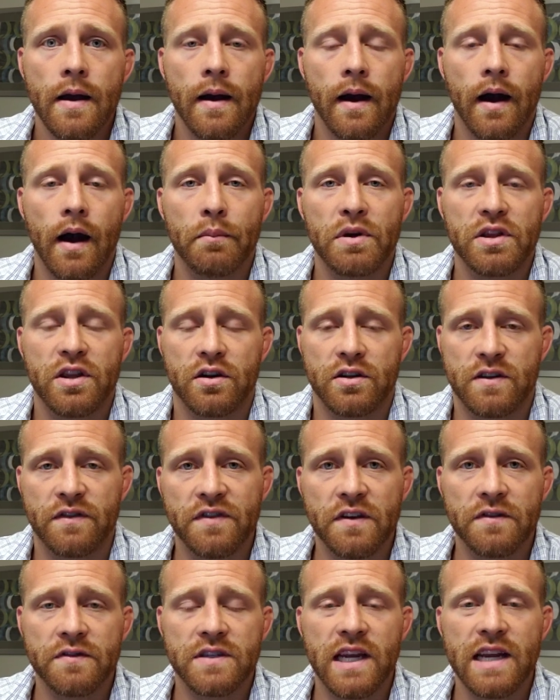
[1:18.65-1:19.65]
But there's
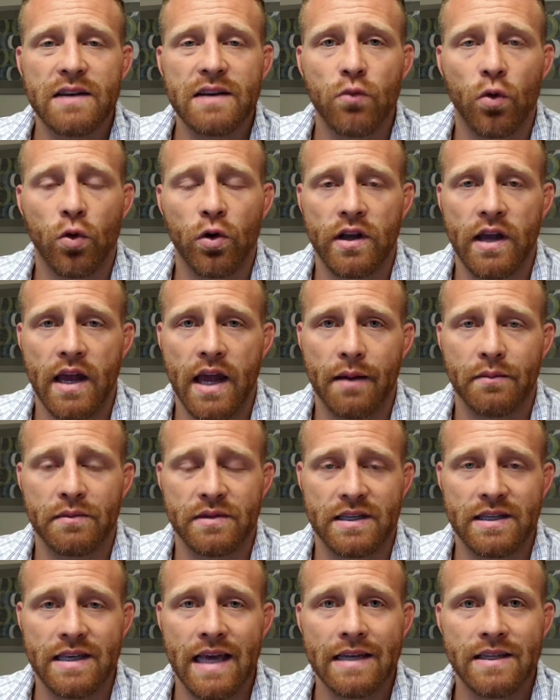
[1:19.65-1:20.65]
15 more
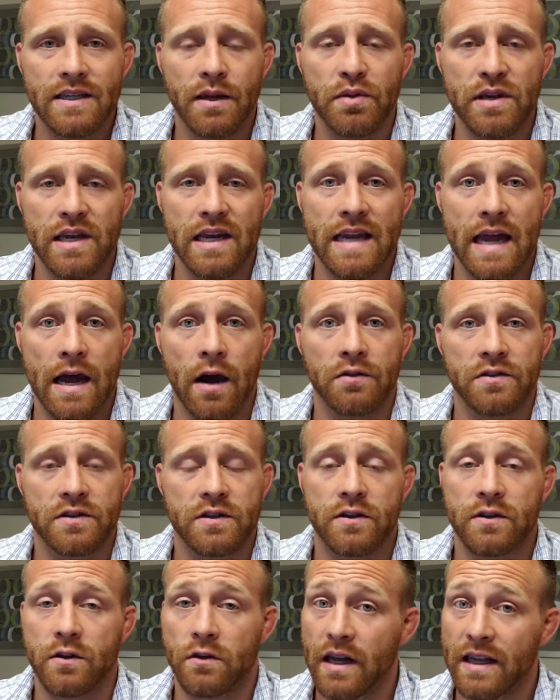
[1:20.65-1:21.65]
games yet to be
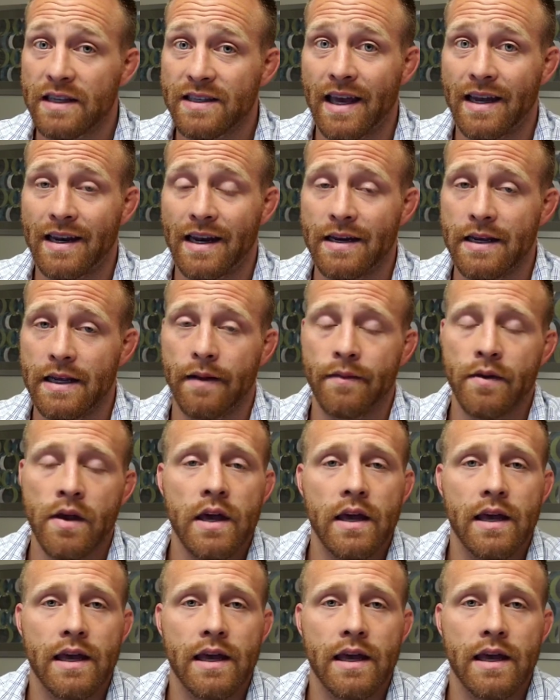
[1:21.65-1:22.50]
announced, so that's kind of neat.